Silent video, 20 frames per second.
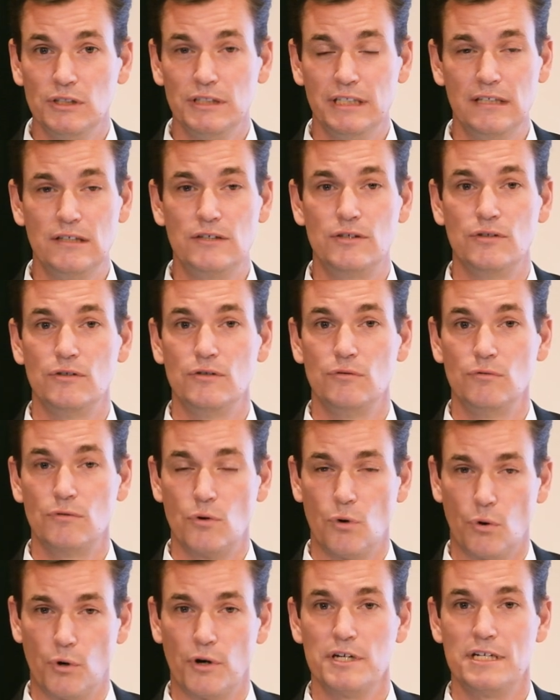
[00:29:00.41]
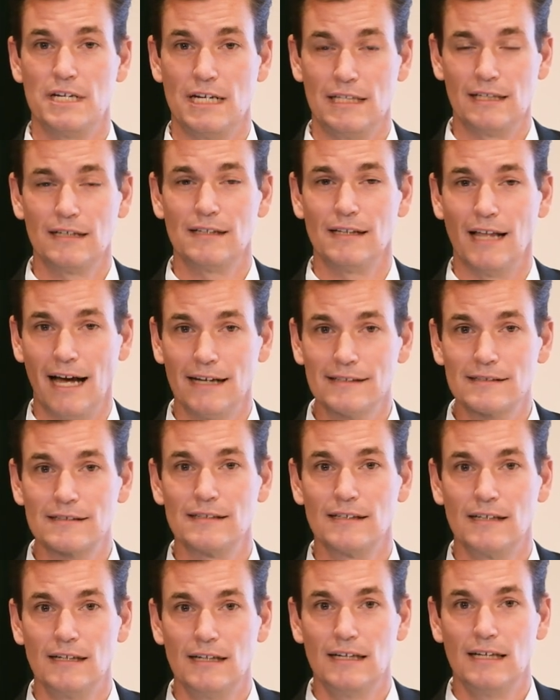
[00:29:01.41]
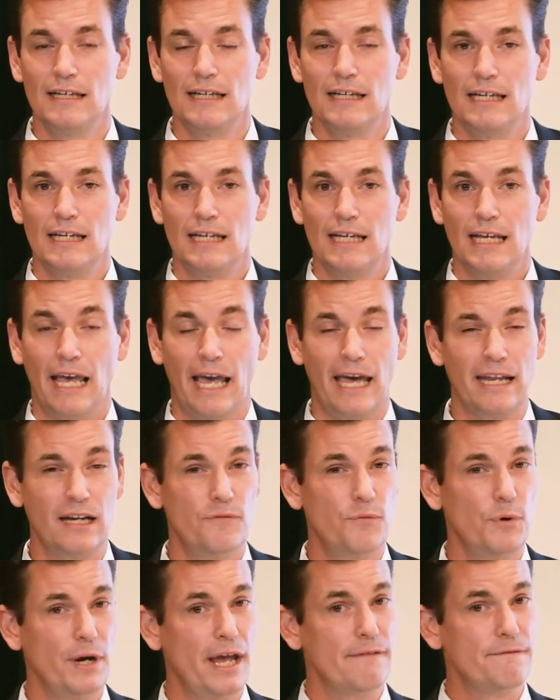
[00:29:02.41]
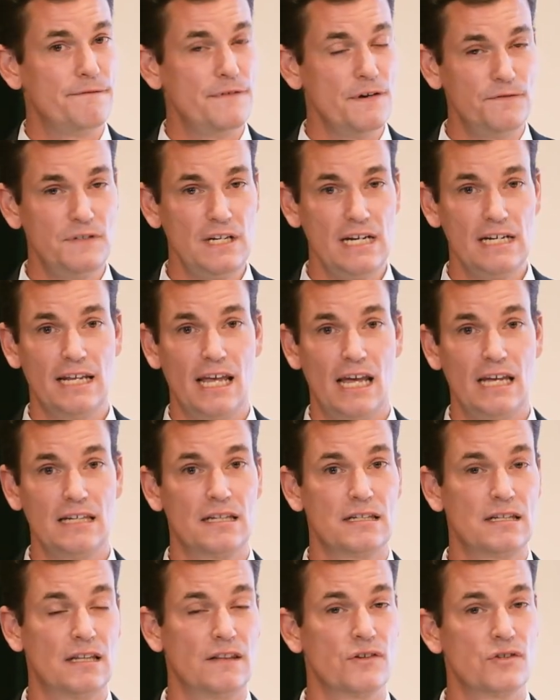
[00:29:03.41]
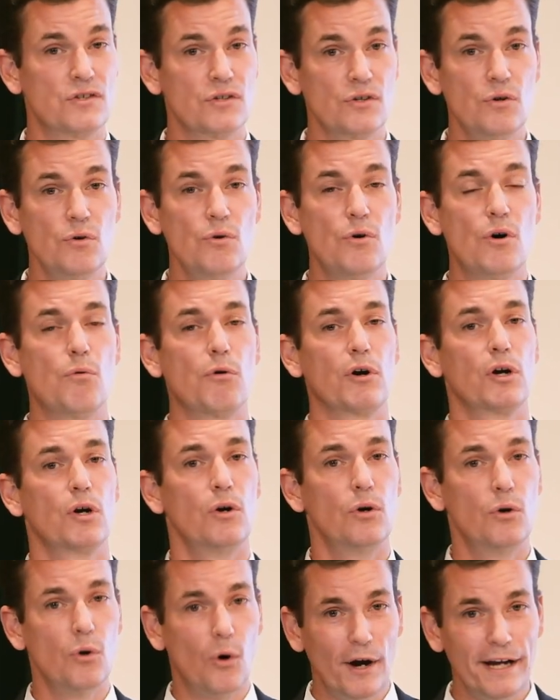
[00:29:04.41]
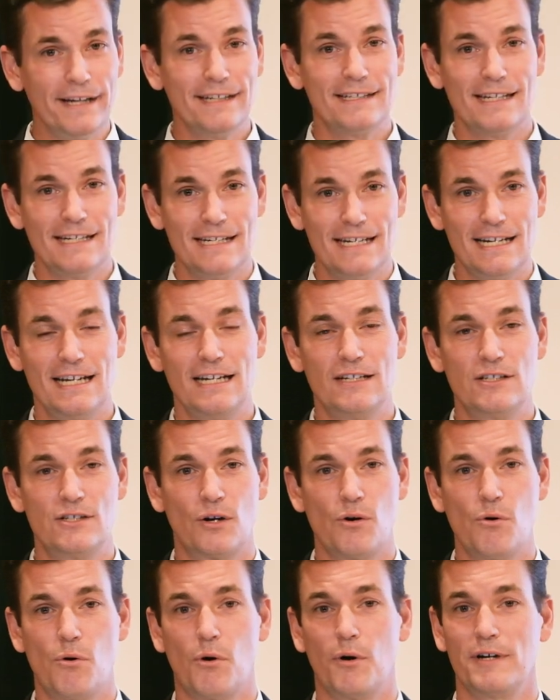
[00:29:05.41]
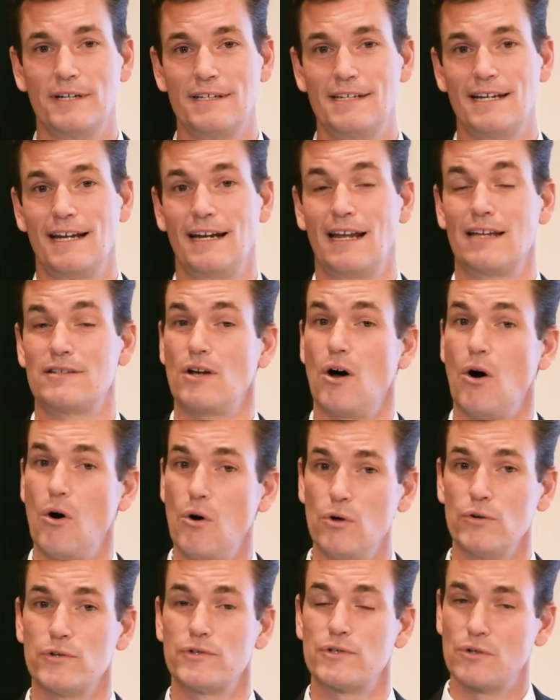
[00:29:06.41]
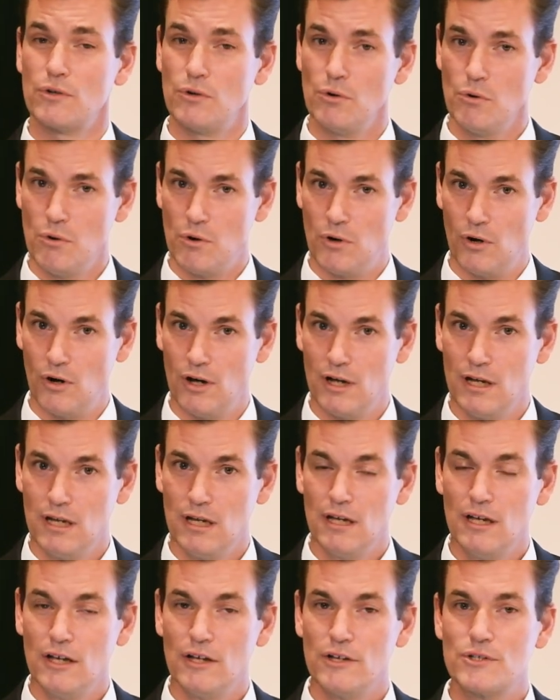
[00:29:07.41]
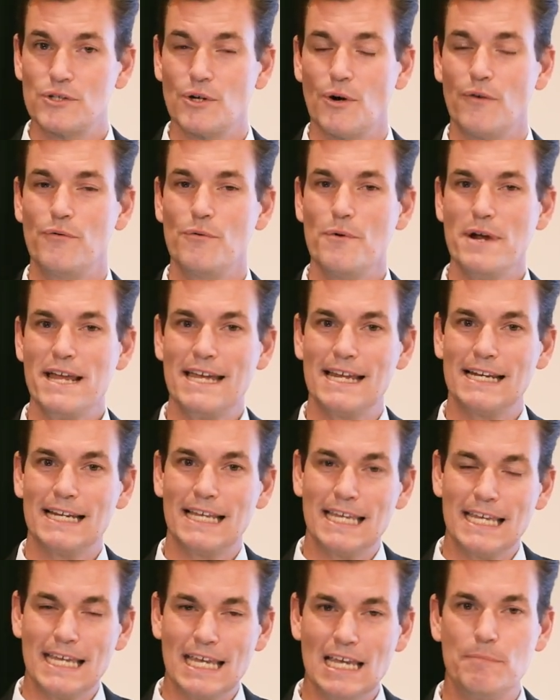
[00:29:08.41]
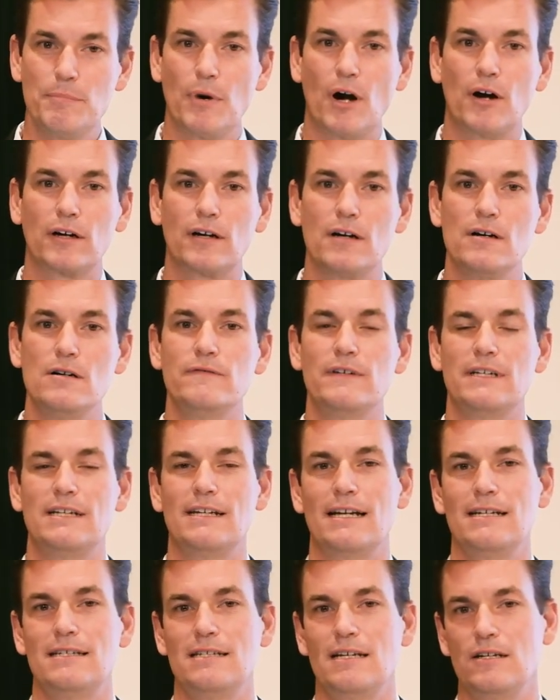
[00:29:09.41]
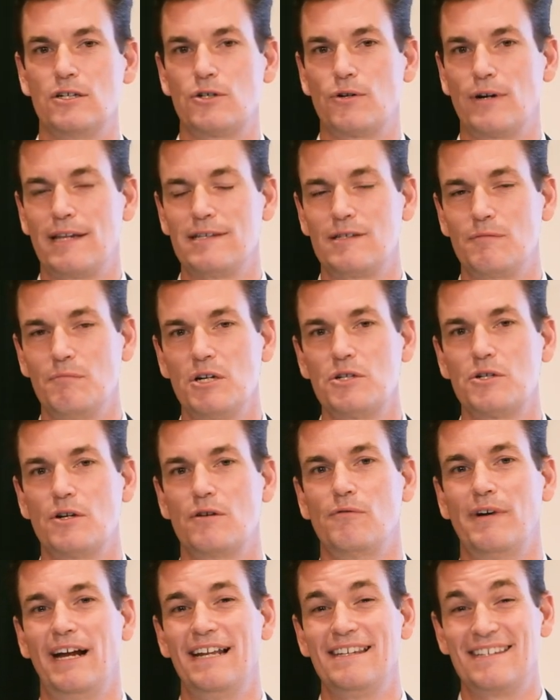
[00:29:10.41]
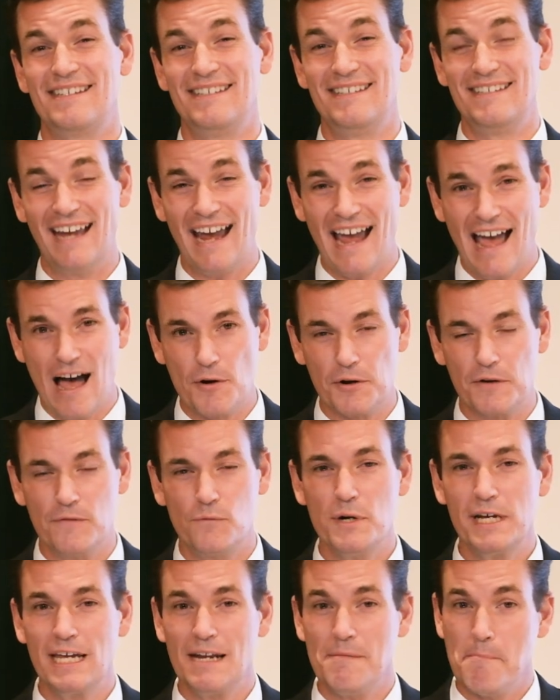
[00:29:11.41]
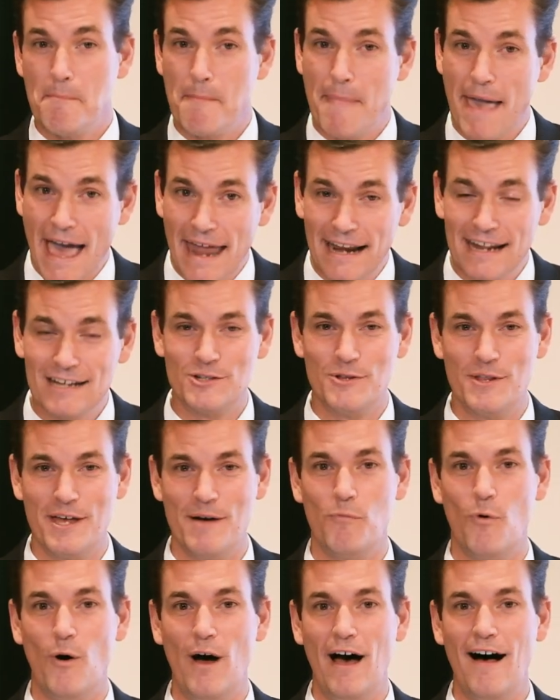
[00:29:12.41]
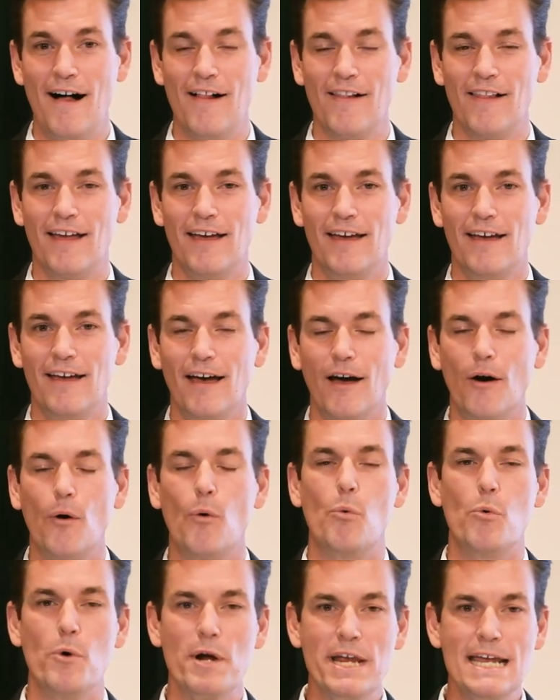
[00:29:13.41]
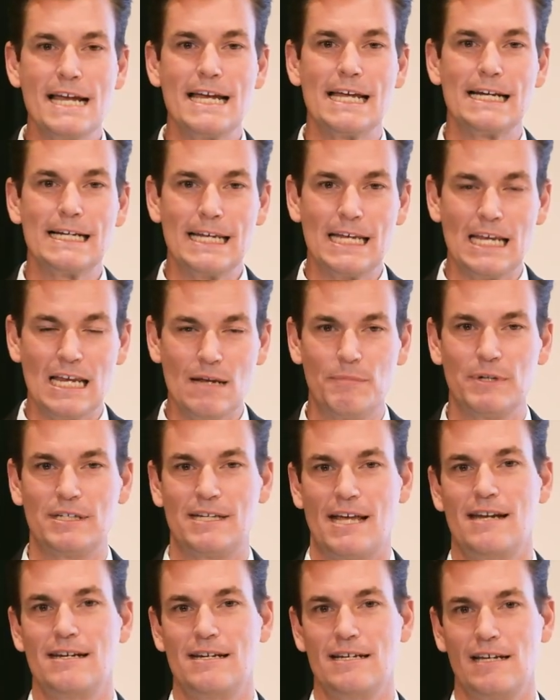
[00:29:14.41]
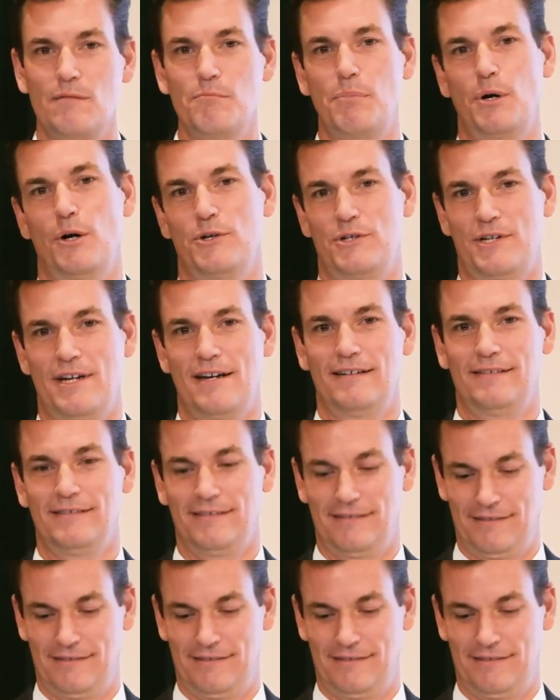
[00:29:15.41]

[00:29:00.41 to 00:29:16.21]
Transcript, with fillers: need to quarantine the class. And if we have 15 cases in the school, we're going to need to quarantine as a whole school. So if we can keep our COVID 19 transmission rates down, if we can manage them well, we can keep attending in person.